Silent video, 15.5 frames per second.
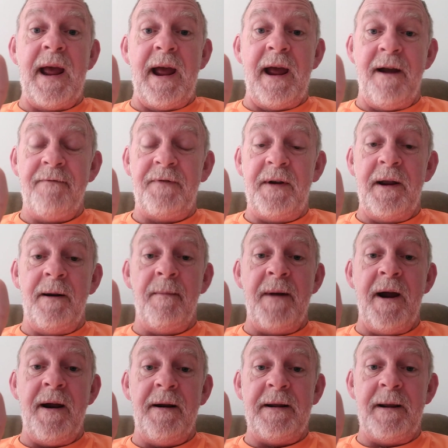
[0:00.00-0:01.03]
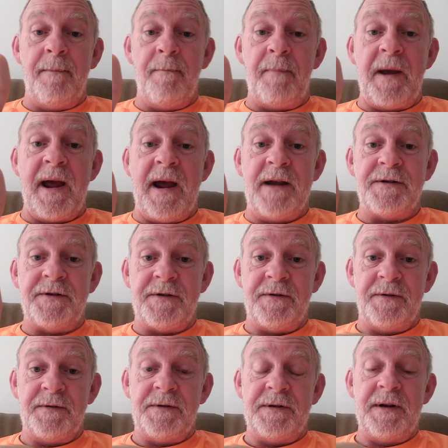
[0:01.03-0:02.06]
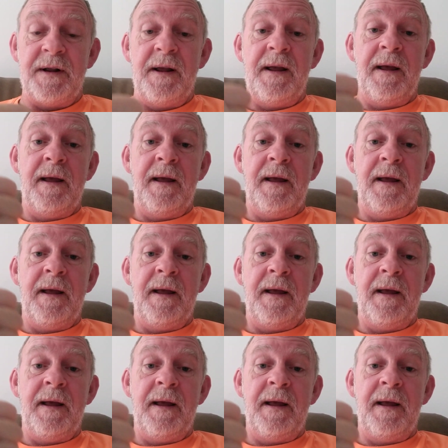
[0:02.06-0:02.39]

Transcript: of African American pastors,